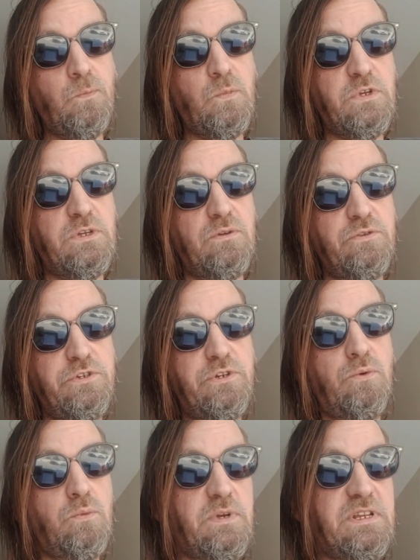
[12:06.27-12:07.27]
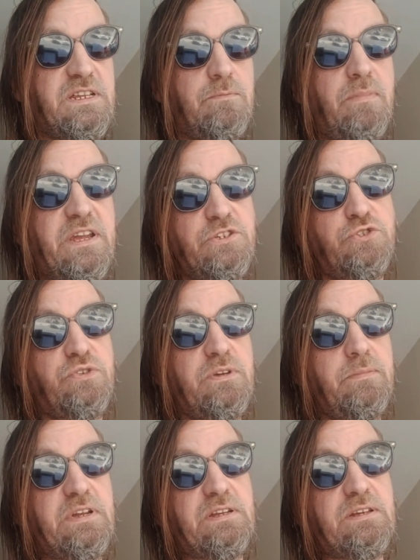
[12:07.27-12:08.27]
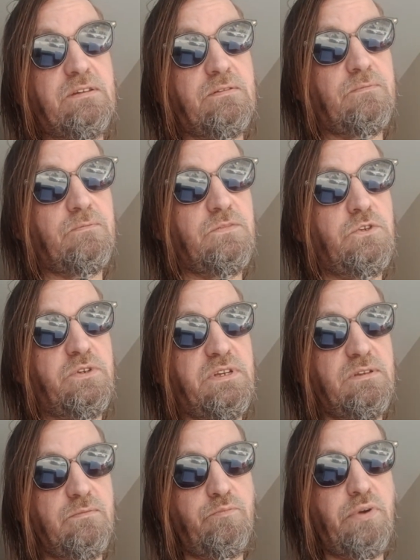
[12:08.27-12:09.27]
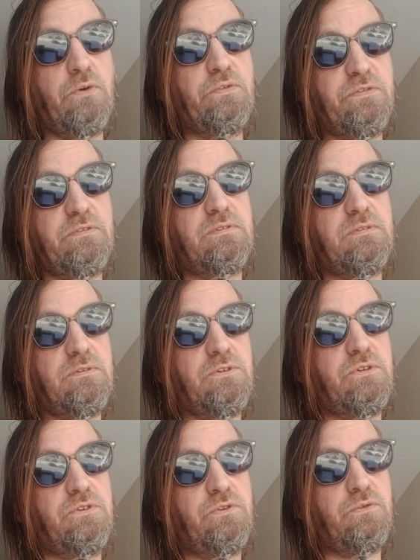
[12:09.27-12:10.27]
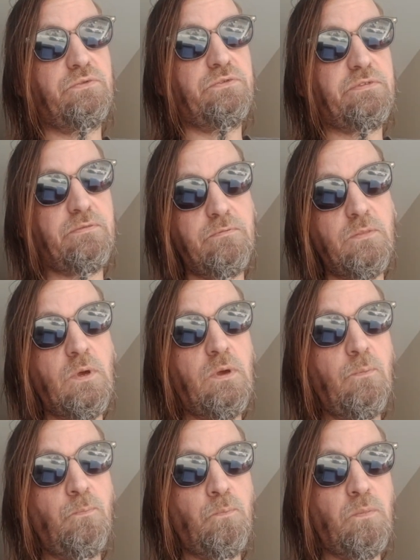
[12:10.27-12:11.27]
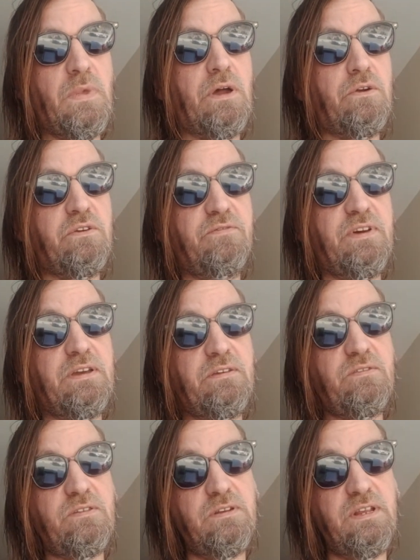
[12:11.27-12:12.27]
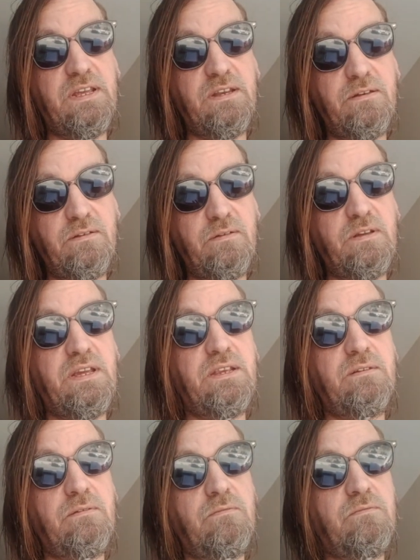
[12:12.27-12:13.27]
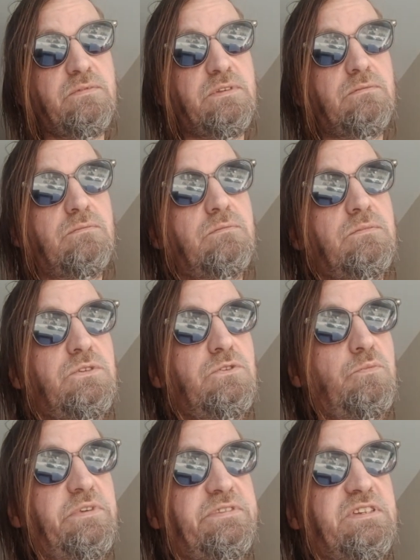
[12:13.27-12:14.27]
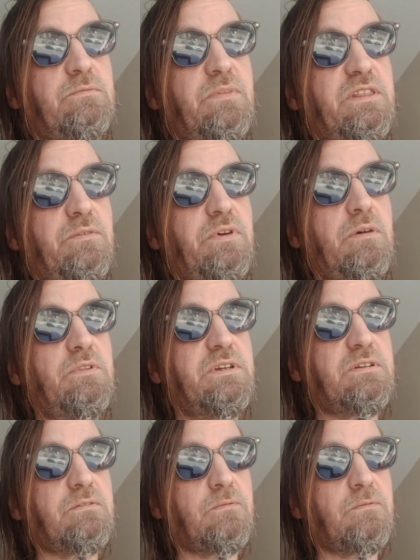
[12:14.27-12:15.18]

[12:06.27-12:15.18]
You don't need mainstream media. You can use our device and you'll be seen by the public.